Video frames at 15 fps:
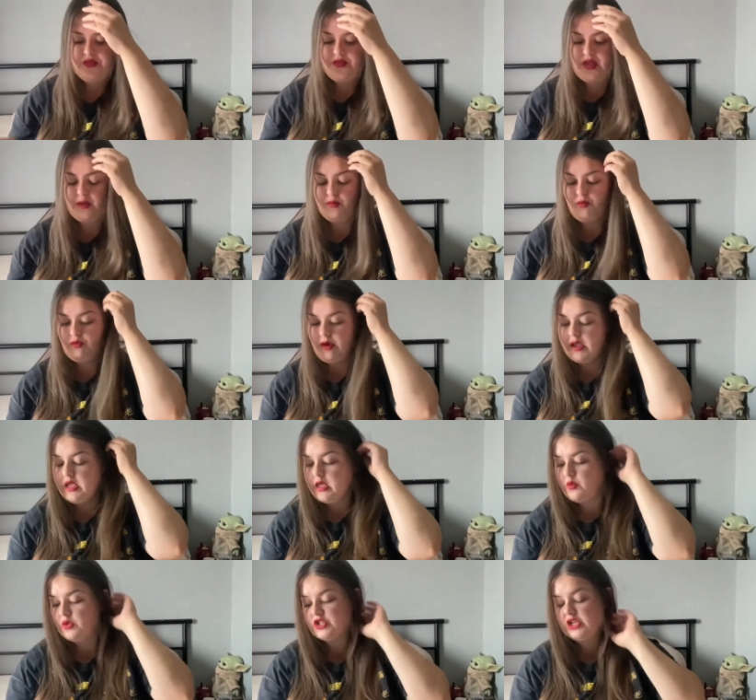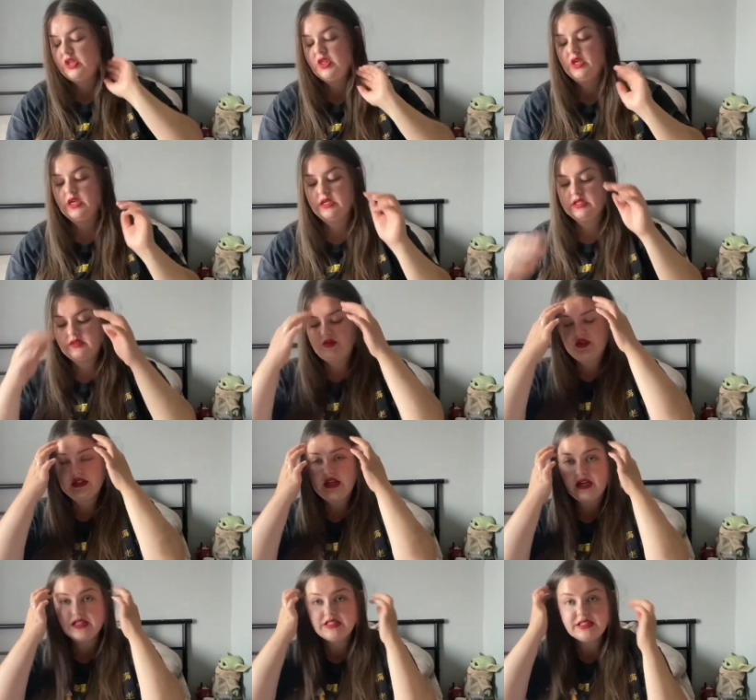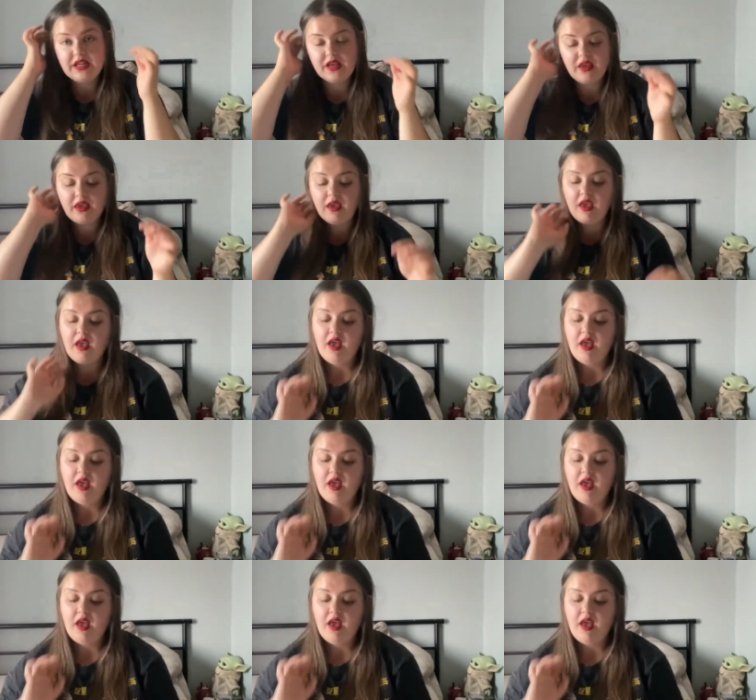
they break, which I think is fantastic.